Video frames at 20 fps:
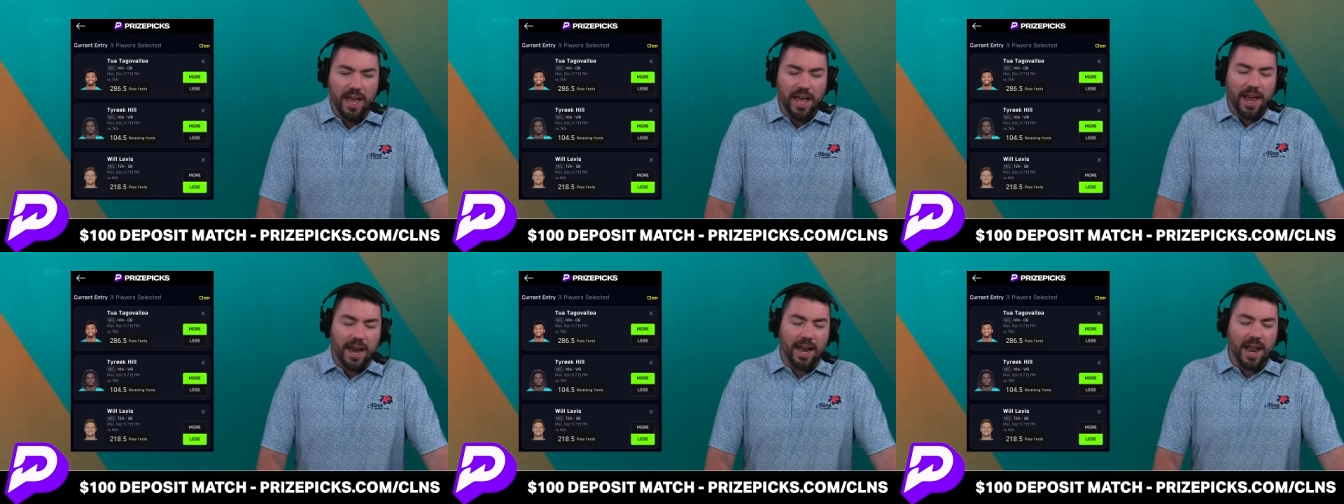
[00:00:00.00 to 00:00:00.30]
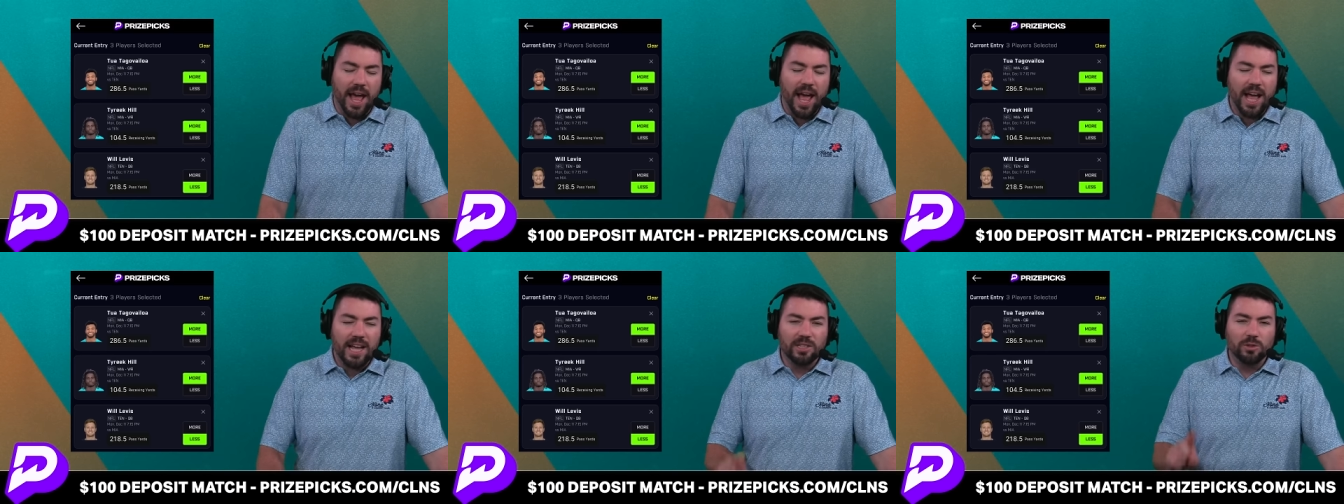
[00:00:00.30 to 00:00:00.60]
It
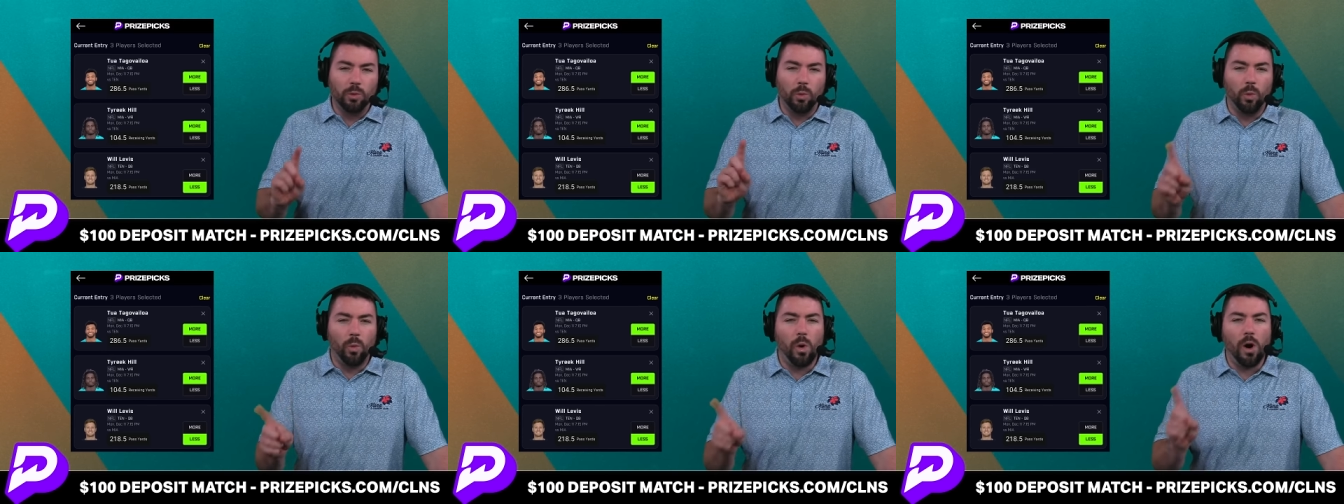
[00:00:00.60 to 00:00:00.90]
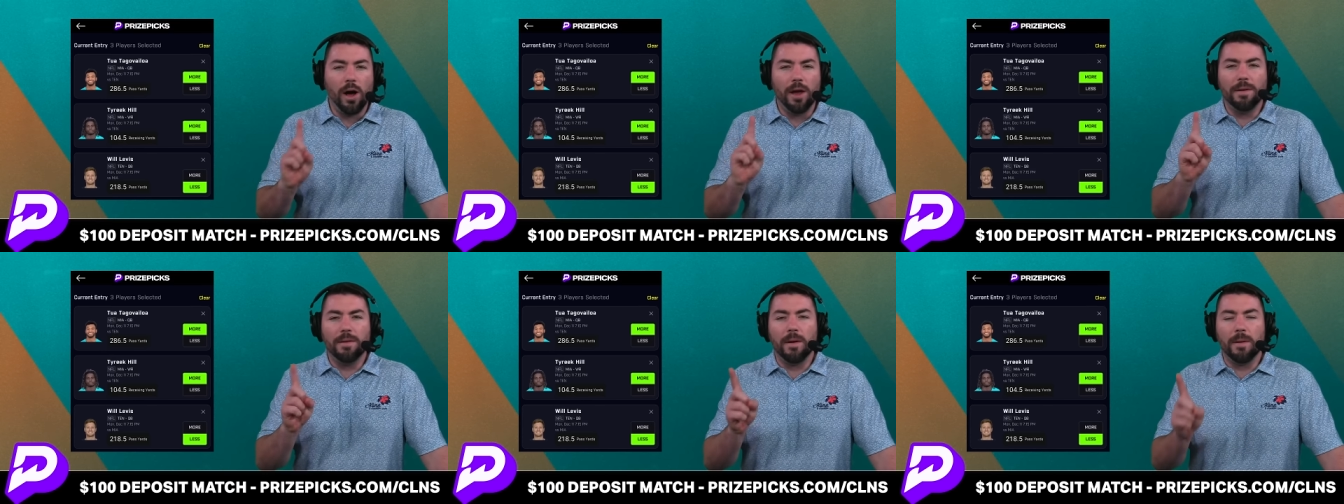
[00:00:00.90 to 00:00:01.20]
adds
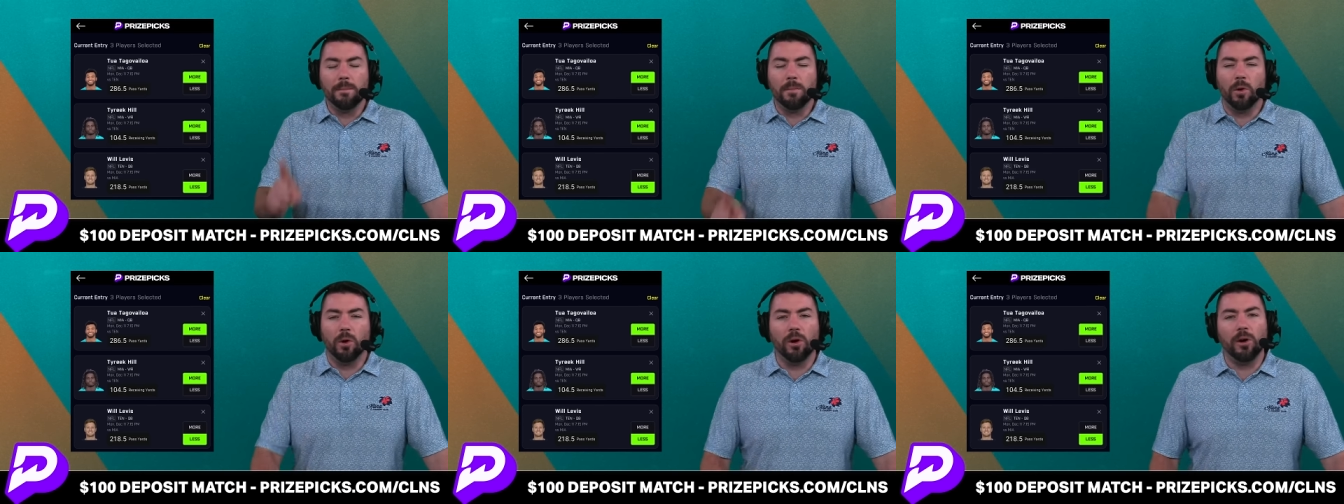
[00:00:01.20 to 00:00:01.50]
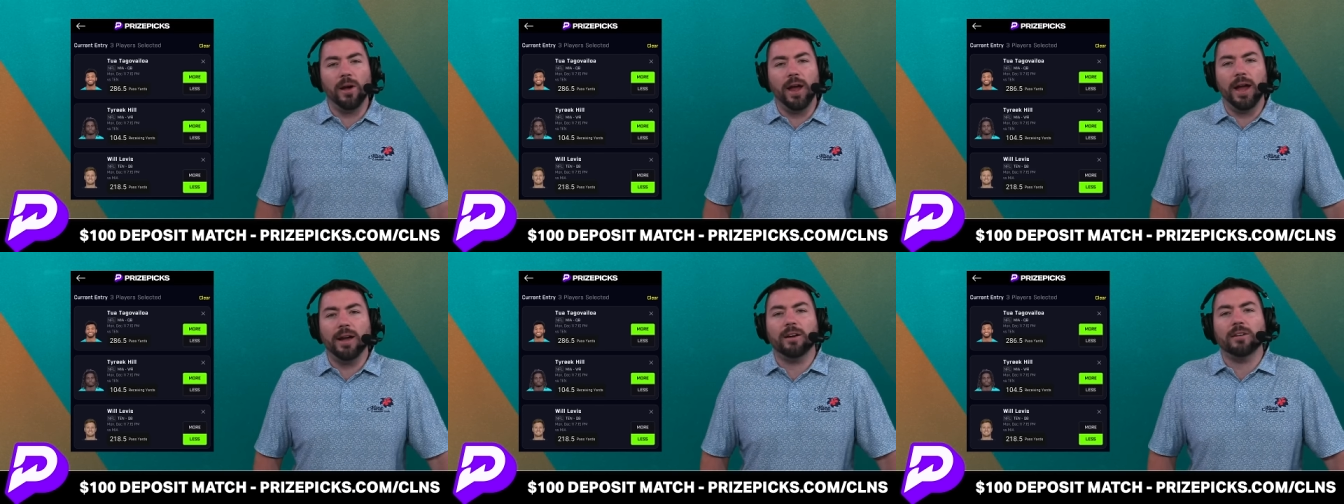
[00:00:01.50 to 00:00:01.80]
one
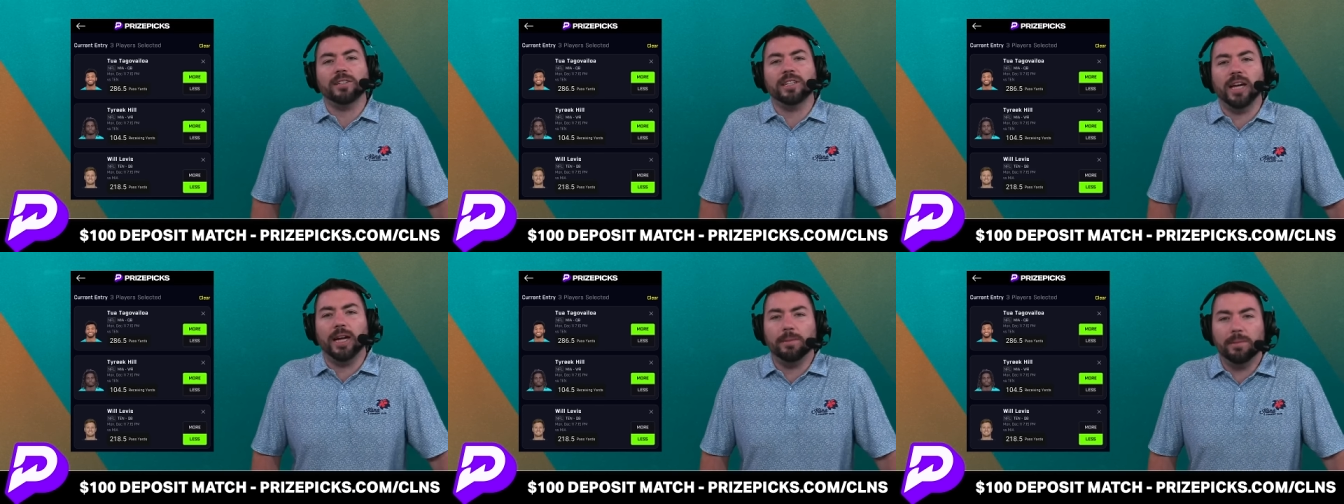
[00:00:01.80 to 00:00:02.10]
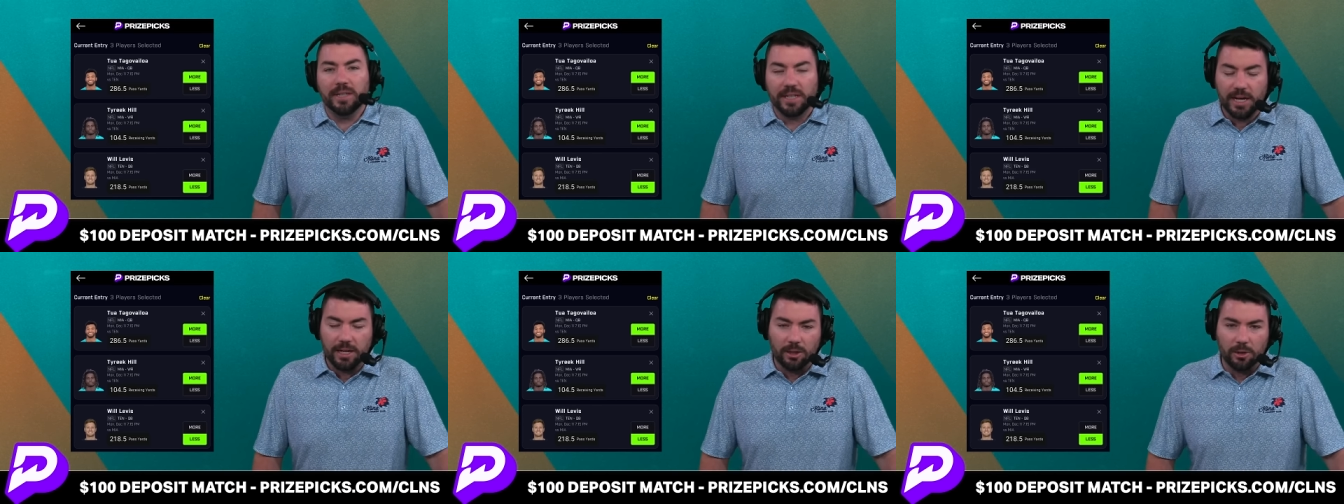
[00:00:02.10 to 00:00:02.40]
more
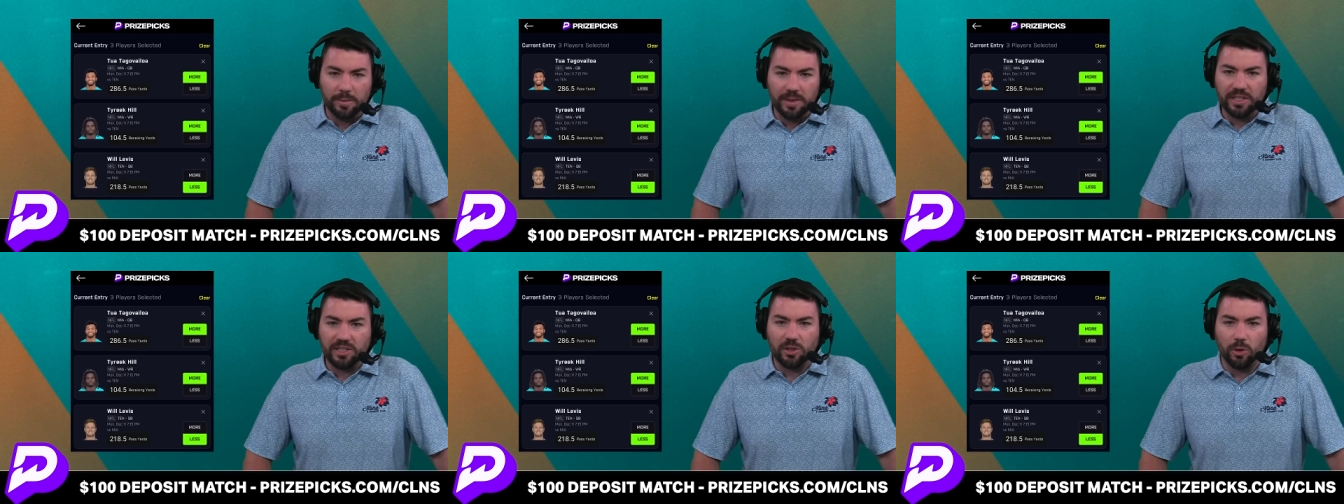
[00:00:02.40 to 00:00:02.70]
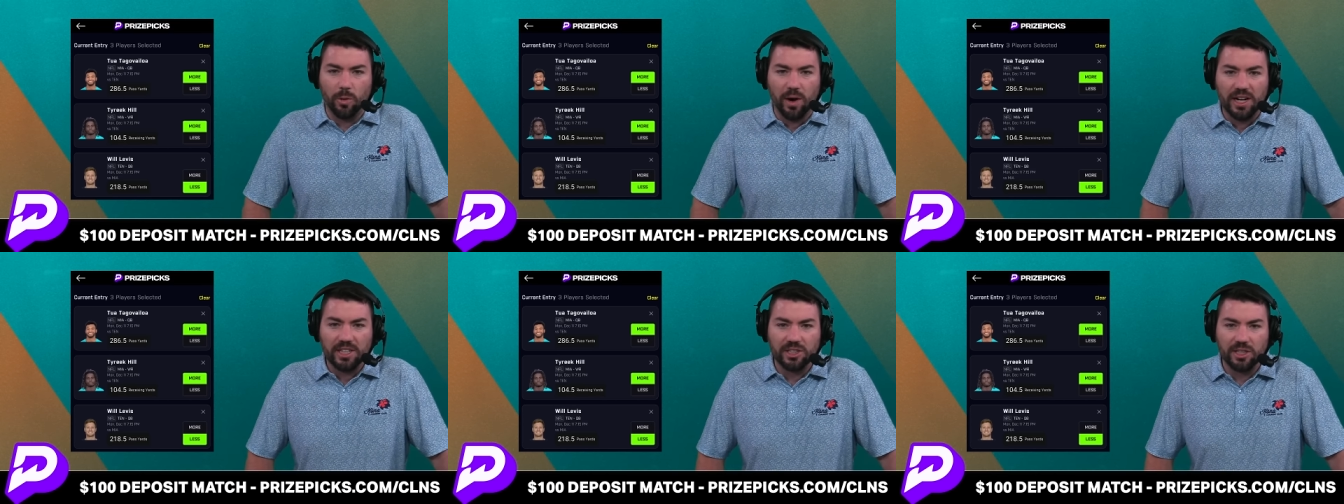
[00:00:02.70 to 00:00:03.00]
entertainment element to
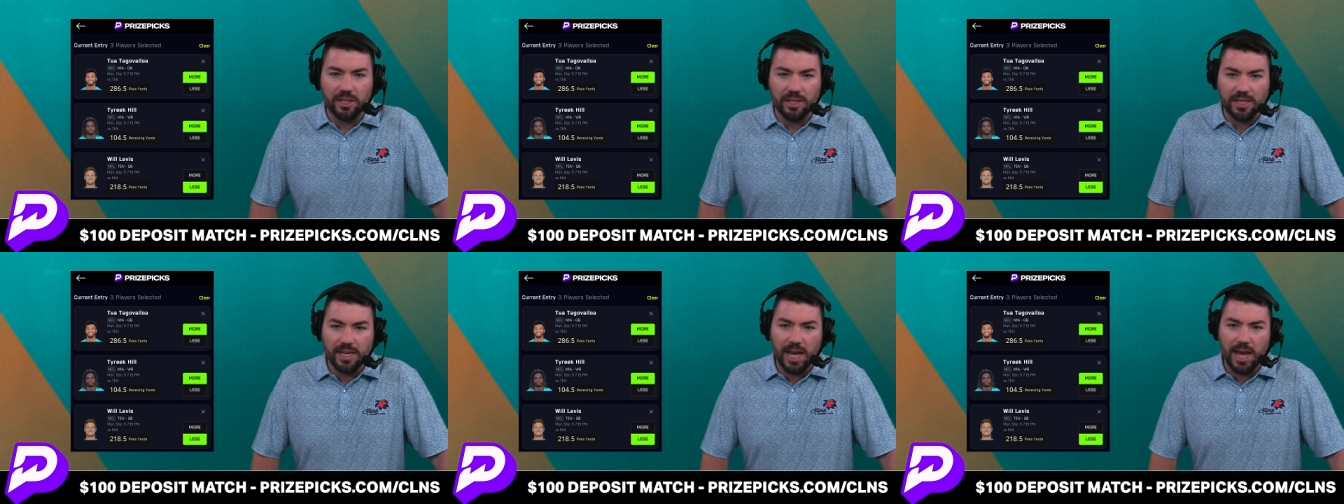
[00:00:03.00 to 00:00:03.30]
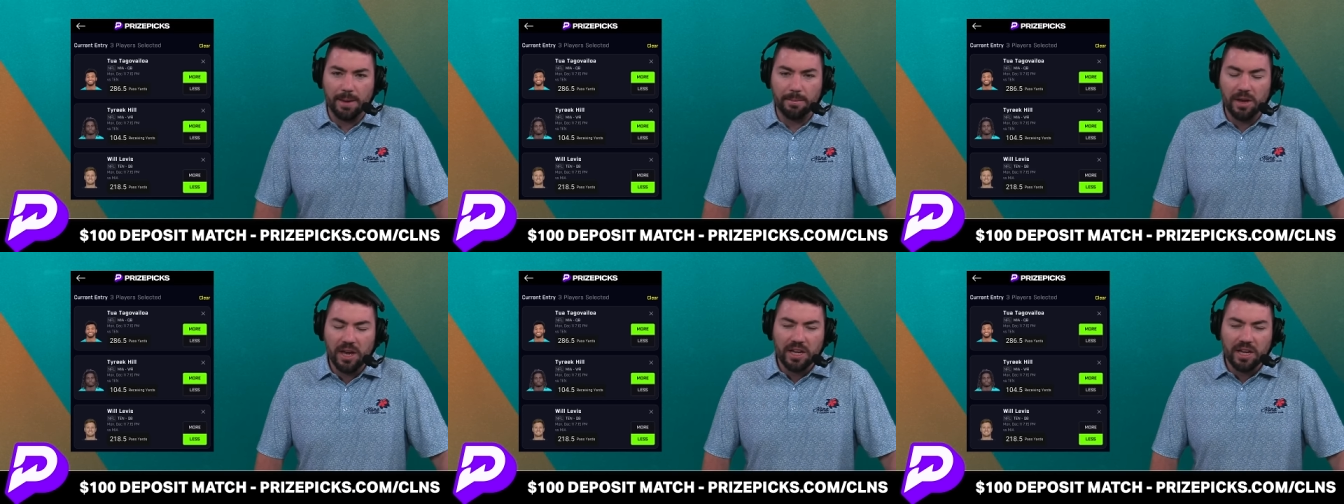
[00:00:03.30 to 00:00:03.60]
watching the game.